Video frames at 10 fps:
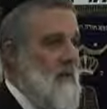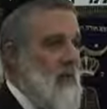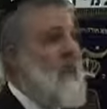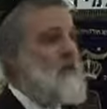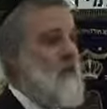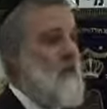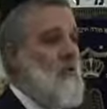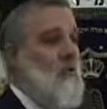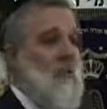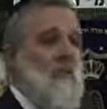Extra
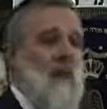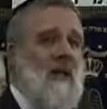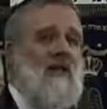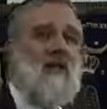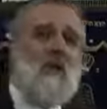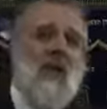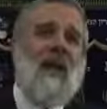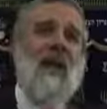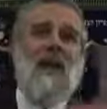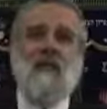cruel. But let's say you're
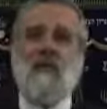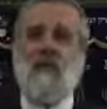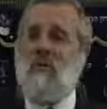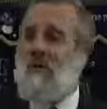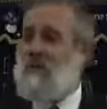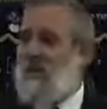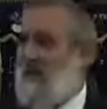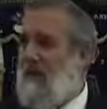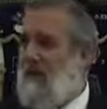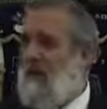not extra cruel, just a
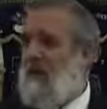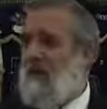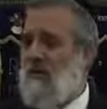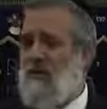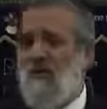little cruel,